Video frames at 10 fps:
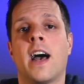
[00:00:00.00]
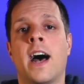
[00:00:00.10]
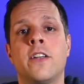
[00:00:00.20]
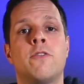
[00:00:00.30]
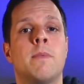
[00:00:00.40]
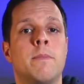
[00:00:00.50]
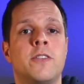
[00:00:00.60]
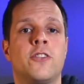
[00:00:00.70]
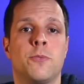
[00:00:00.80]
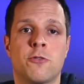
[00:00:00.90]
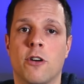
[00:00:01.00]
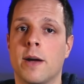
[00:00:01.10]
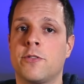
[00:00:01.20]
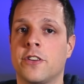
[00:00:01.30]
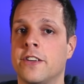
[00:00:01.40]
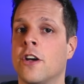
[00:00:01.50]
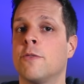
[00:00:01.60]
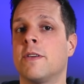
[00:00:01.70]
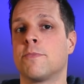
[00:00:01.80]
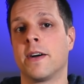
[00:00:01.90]
And remember to subscribe so you
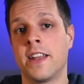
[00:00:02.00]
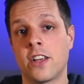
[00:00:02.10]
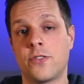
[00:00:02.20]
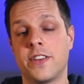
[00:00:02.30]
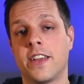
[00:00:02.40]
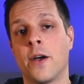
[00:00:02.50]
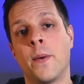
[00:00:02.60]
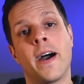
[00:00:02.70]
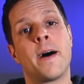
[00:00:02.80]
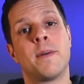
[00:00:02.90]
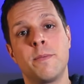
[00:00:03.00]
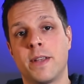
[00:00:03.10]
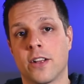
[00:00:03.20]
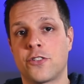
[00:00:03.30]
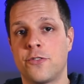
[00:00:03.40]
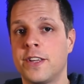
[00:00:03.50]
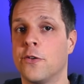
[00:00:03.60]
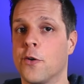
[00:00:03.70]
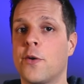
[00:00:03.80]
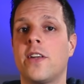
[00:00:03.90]
don't miss my next video where I might be answering
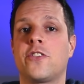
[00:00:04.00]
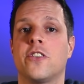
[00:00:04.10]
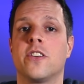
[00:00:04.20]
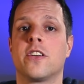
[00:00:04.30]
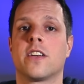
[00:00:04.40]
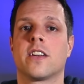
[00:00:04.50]
your question.